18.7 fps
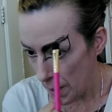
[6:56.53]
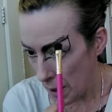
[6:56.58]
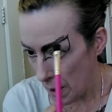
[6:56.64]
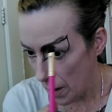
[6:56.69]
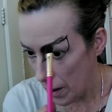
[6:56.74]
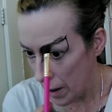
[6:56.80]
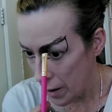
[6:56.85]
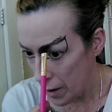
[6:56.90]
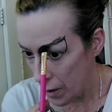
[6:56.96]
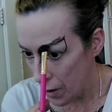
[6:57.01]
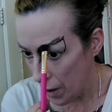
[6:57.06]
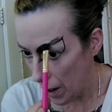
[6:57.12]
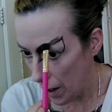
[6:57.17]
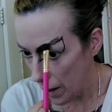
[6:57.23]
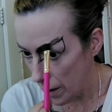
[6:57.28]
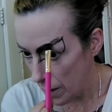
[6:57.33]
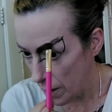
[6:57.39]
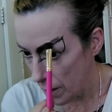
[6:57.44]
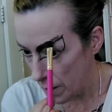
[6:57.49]
I already
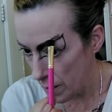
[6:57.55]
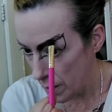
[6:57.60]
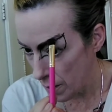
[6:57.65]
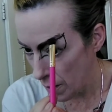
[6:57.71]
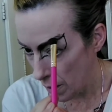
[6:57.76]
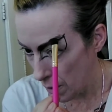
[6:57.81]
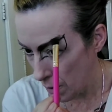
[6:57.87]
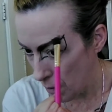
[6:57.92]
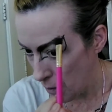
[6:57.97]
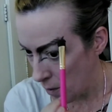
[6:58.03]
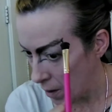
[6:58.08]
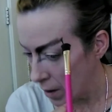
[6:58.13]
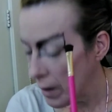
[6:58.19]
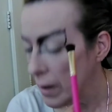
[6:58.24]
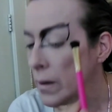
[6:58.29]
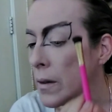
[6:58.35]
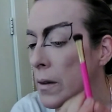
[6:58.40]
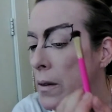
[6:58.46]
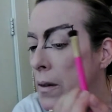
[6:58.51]
tried start
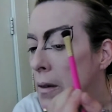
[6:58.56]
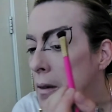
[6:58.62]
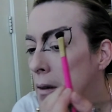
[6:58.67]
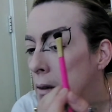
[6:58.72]
one.